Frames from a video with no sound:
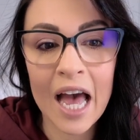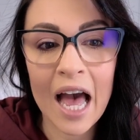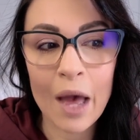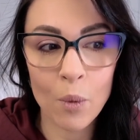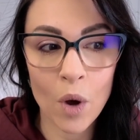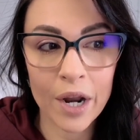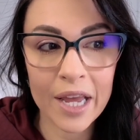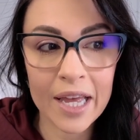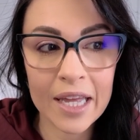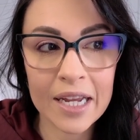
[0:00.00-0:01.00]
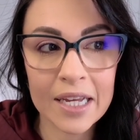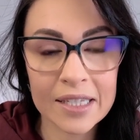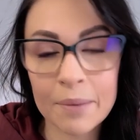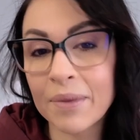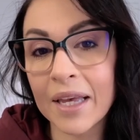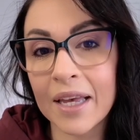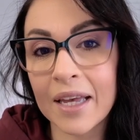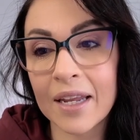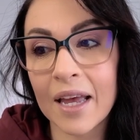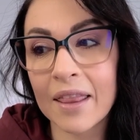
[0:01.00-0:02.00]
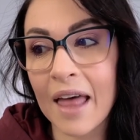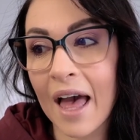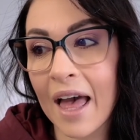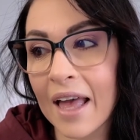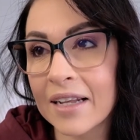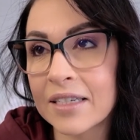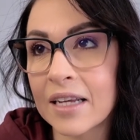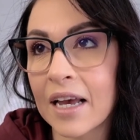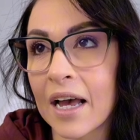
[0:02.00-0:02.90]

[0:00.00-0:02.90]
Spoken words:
I wanted something that